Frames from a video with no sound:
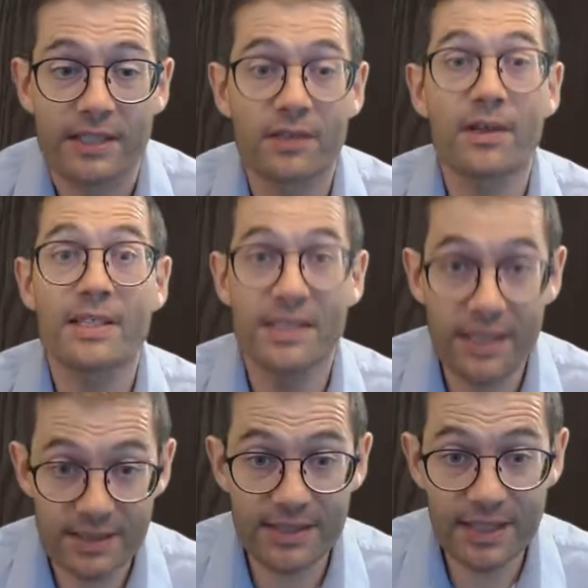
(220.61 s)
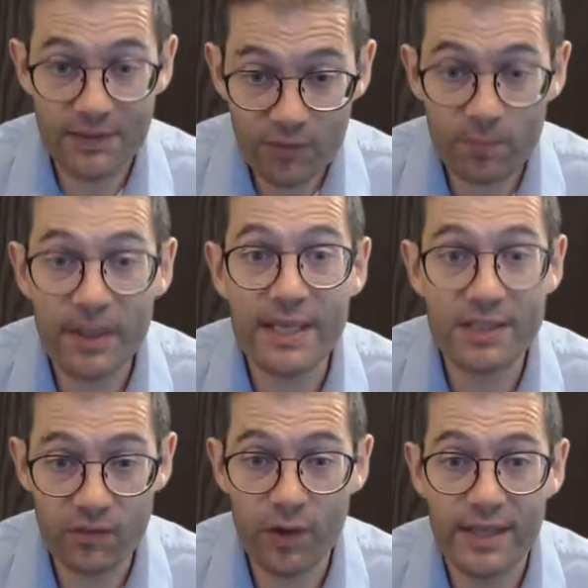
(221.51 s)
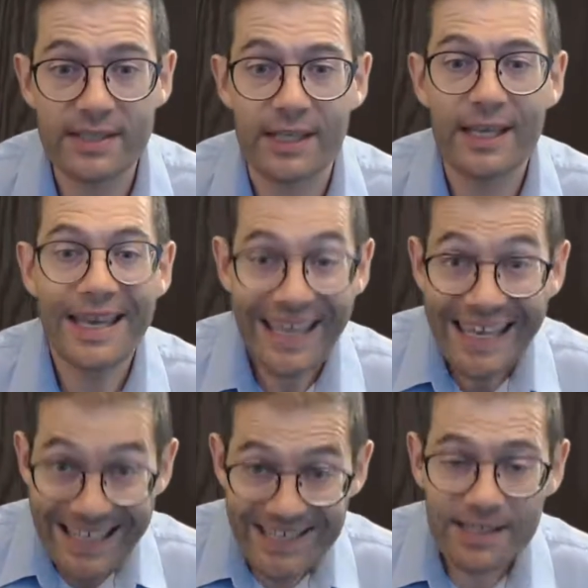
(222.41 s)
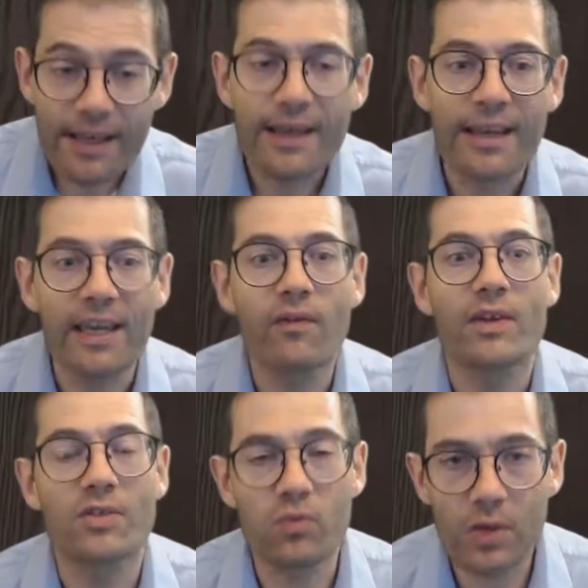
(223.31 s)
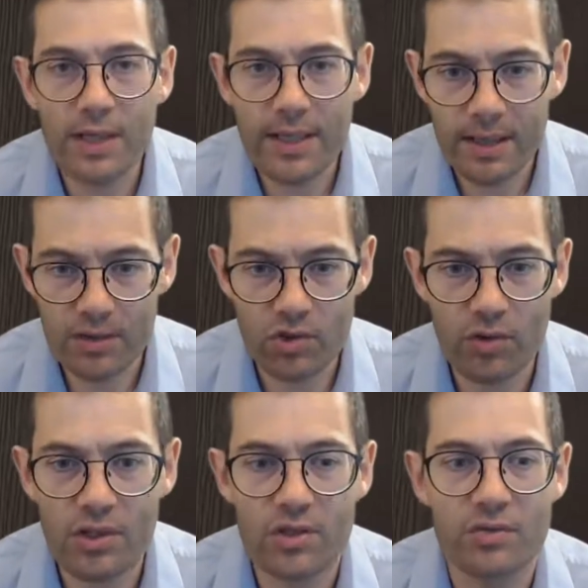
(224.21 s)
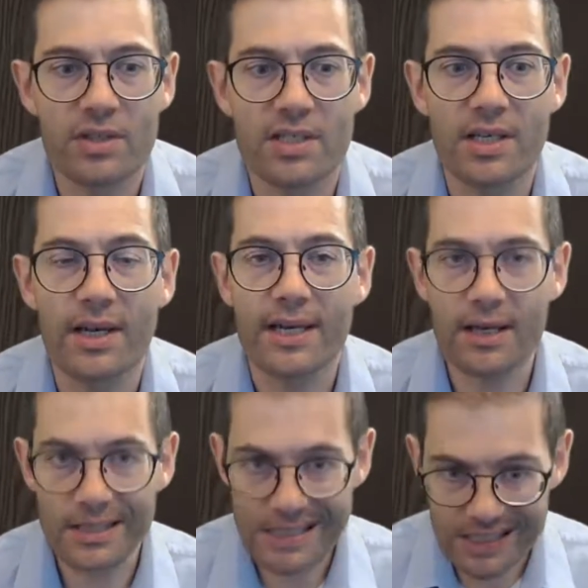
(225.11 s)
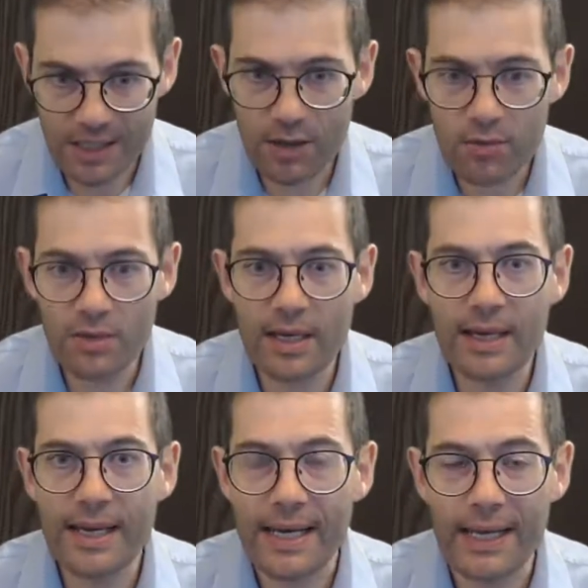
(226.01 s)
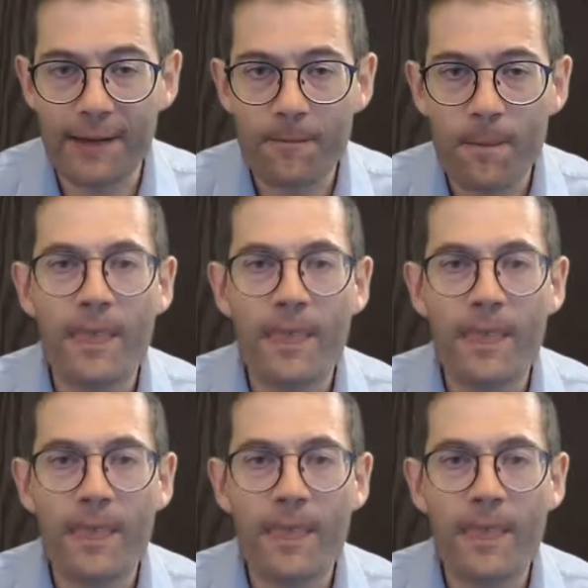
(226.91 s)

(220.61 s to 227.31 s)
So a successful piece of writing is if its wording, structure and design are so clear